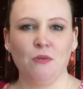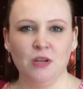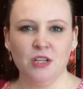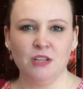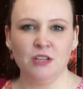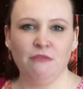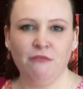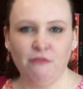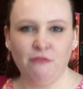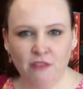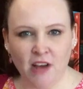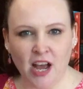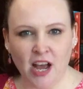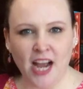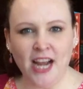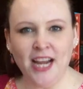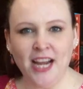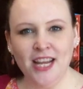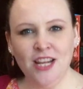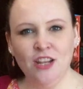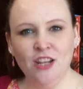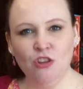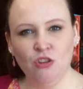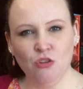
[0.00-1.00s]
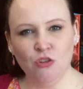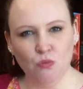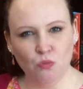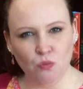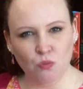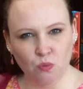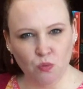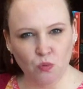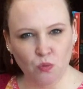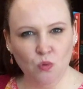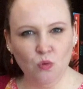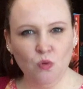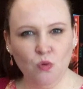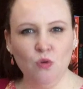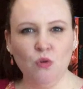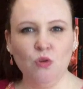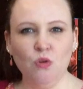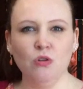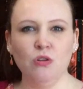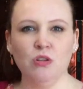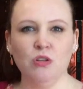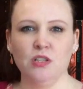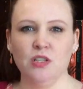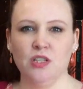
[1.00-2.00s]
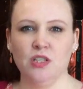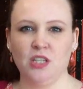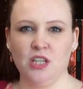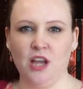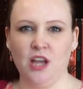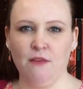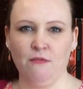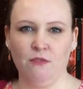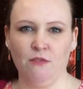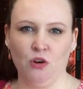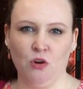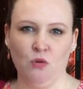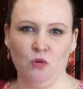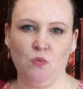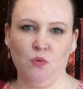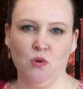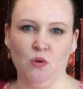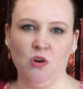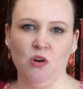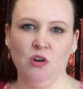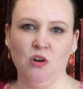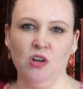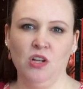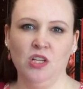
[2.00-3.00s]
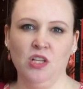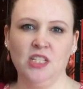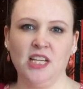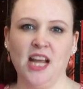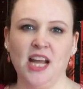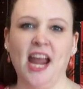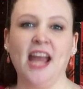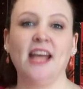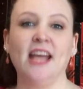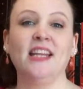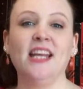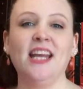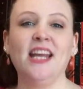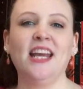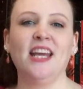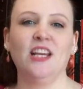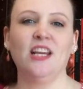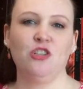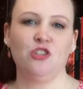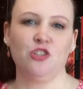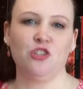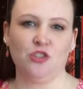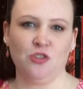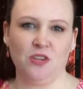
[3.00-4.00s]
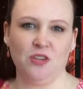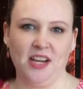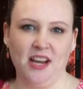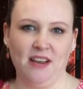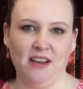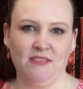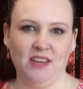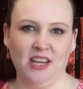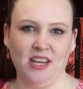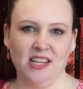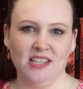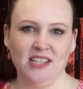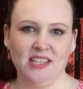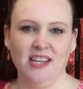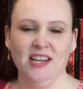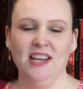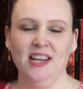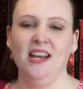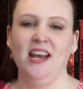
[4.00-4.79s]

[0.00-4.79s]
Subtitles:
Define the rules of your world and the history of it,